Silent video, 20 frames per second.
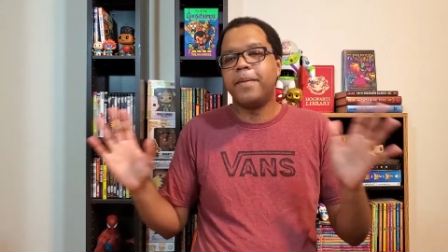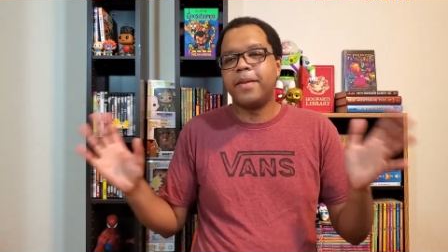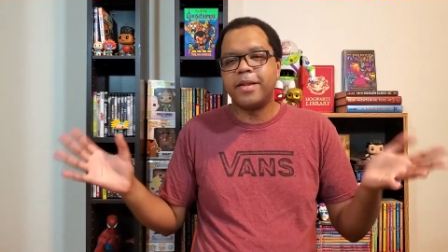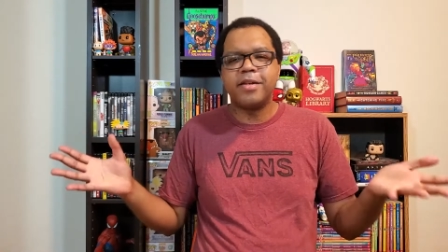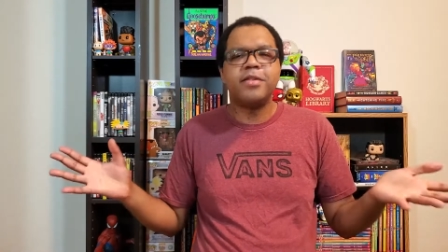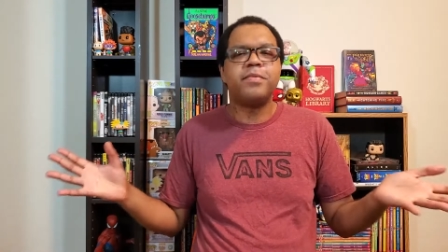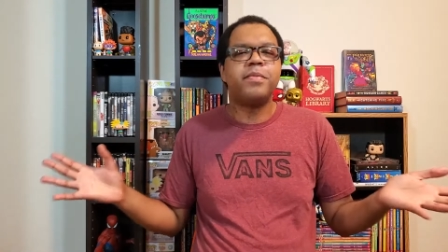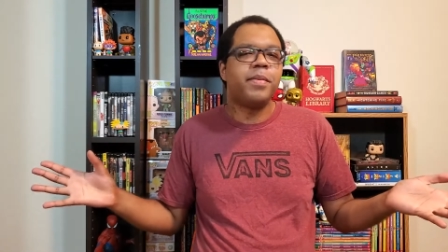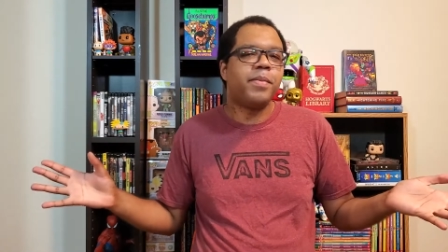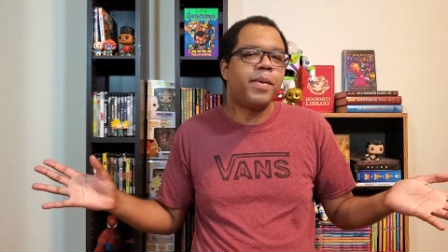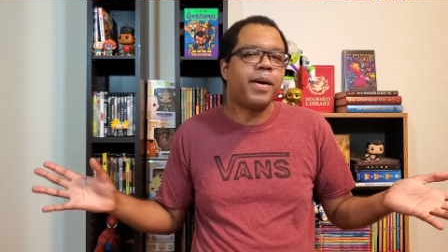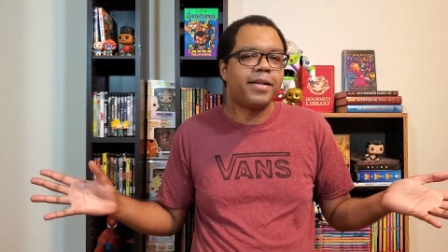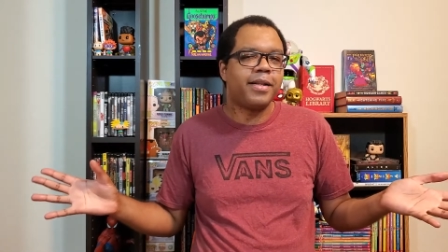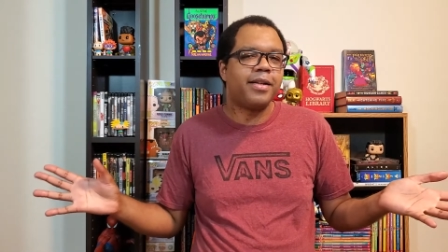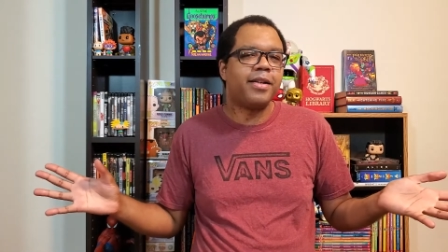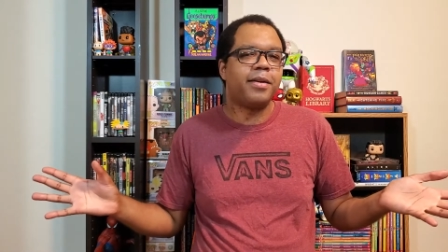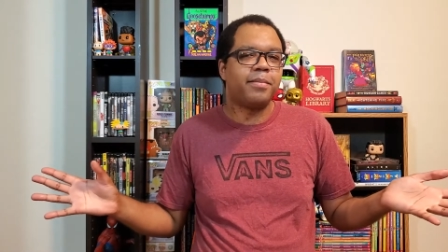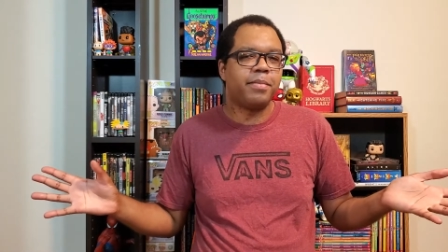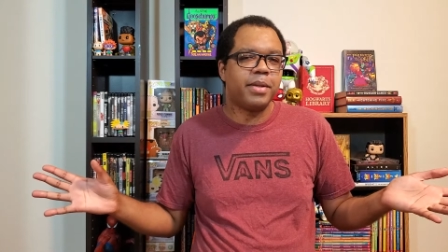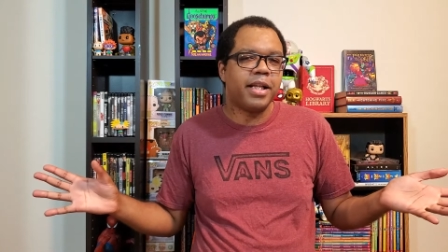There's people out
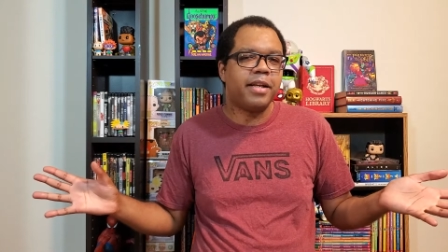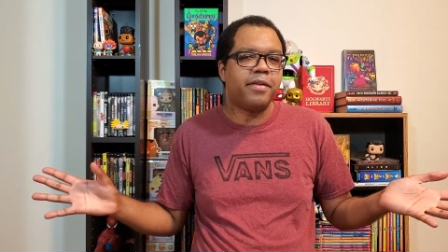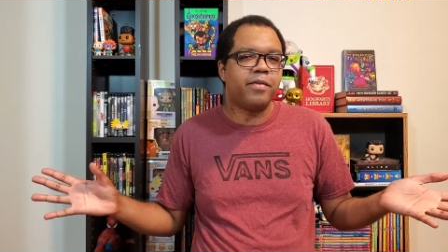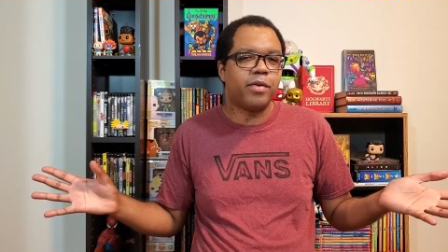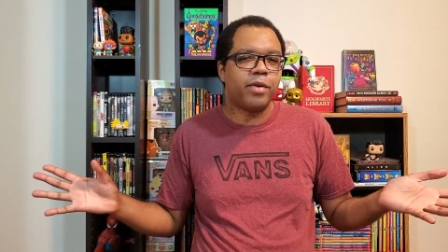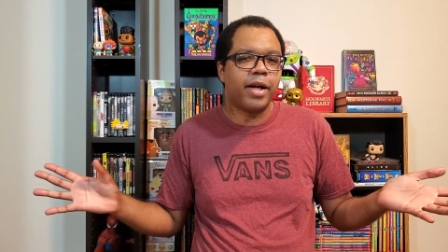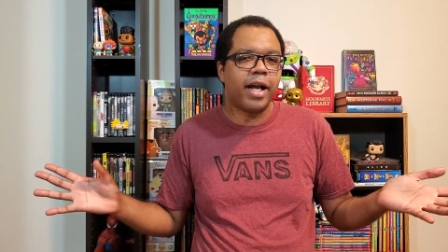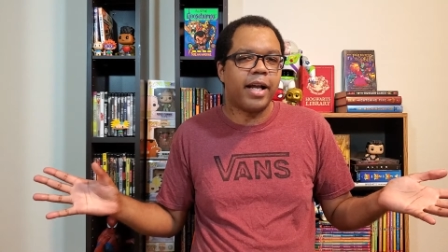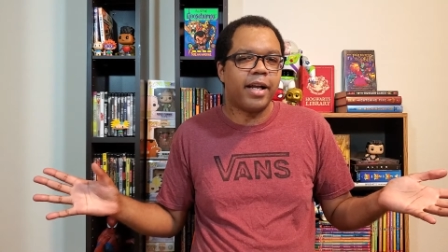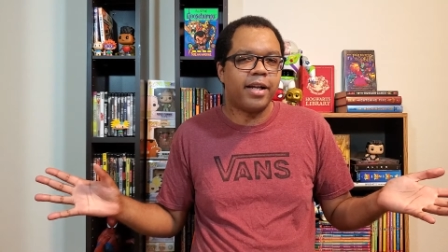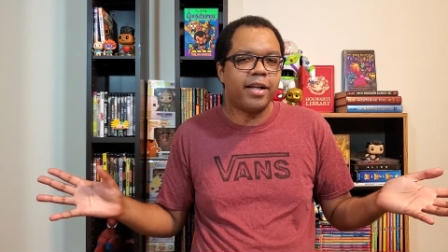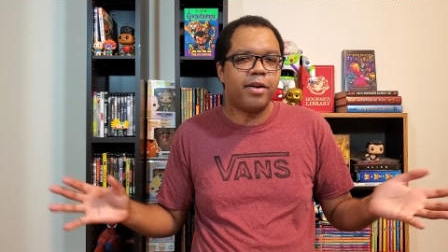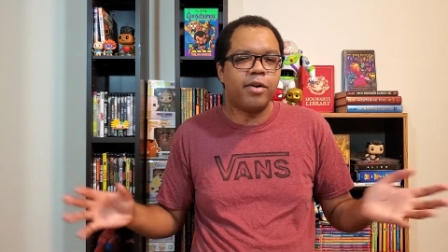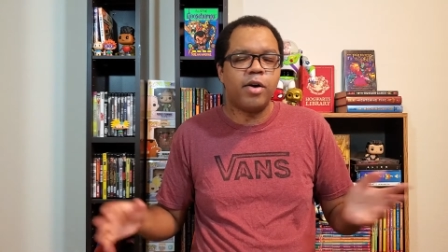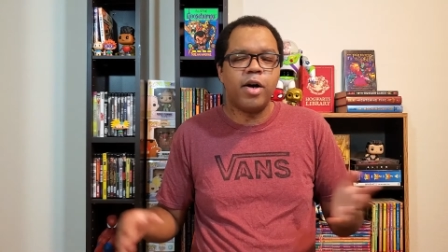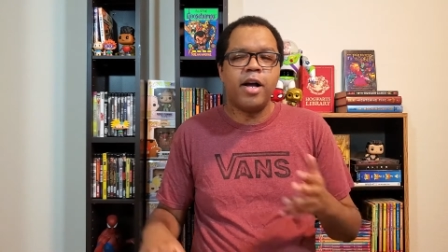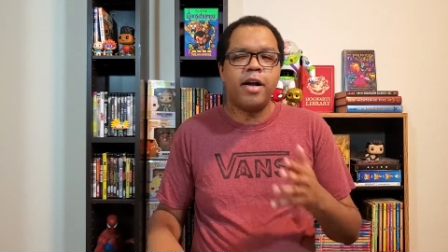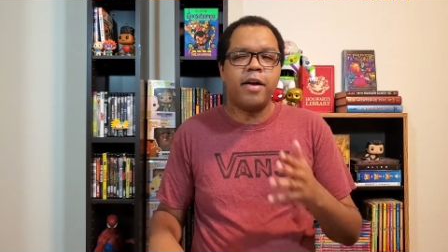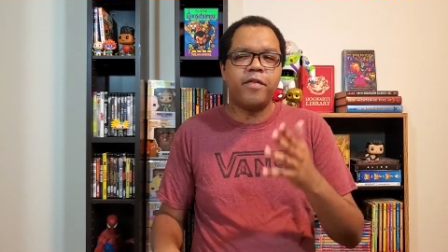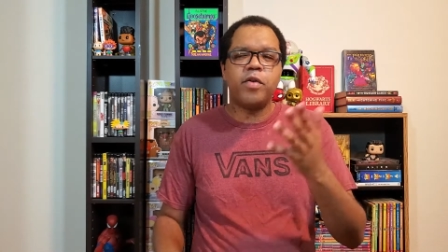there that believe, okay? You
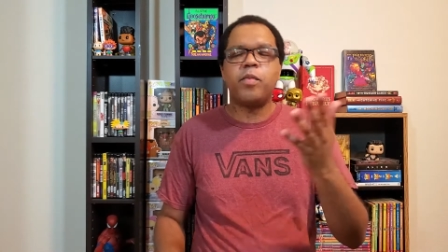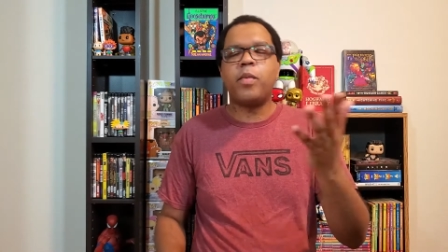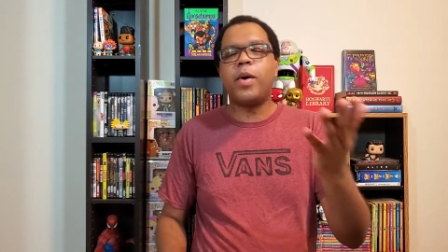know, you